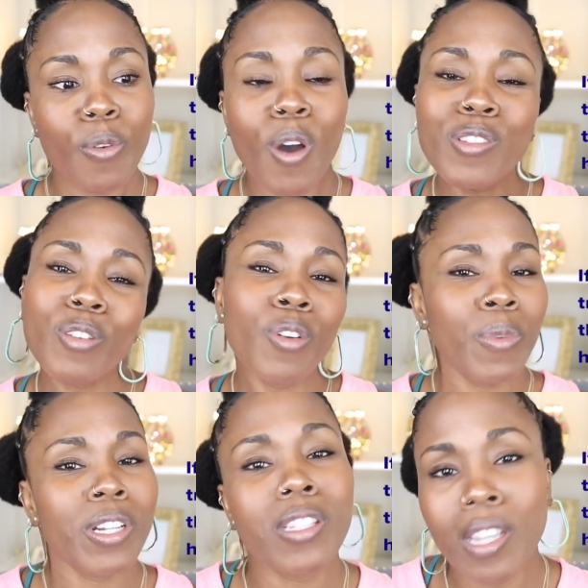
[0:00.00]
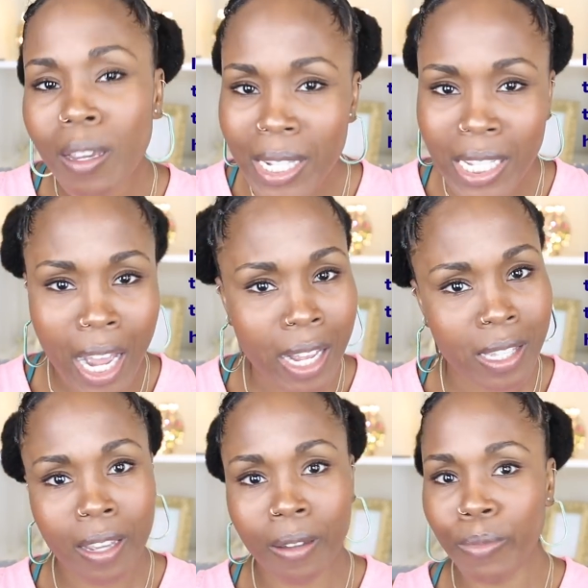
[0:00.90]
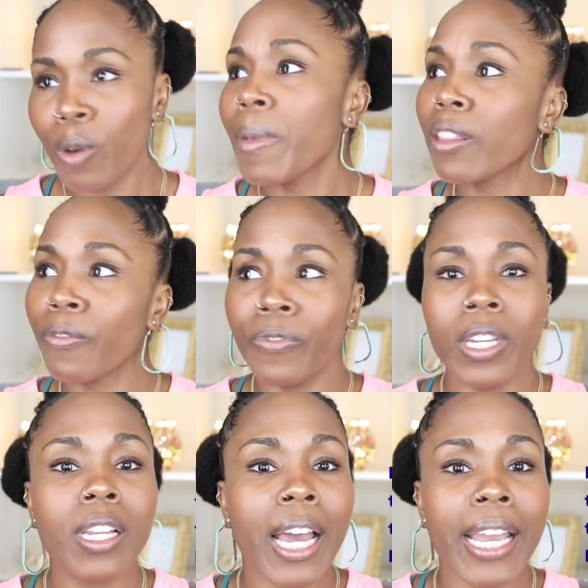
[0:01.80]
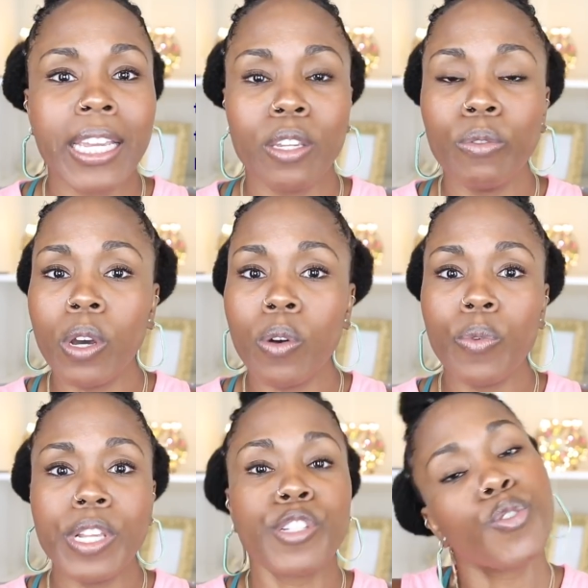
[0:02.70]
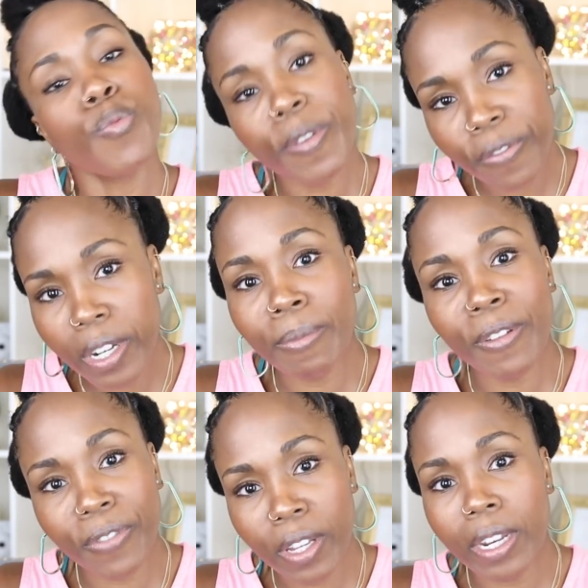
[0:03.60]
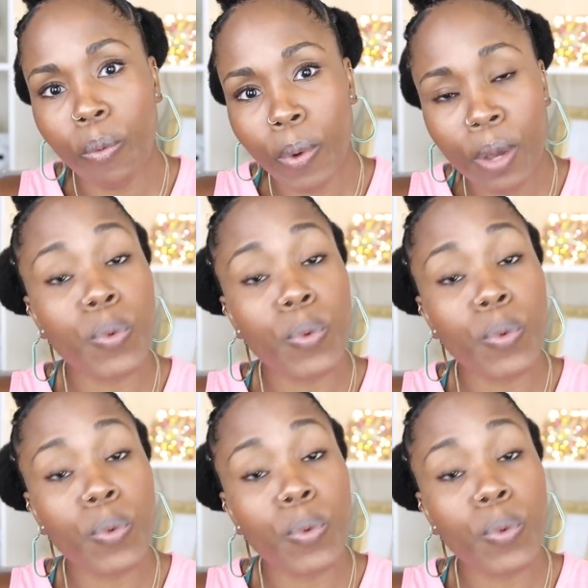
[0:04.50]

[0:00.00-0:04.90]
You also don't want to stigmatize them. Don't make them feel like, you know, it's stupid for them to feel that way.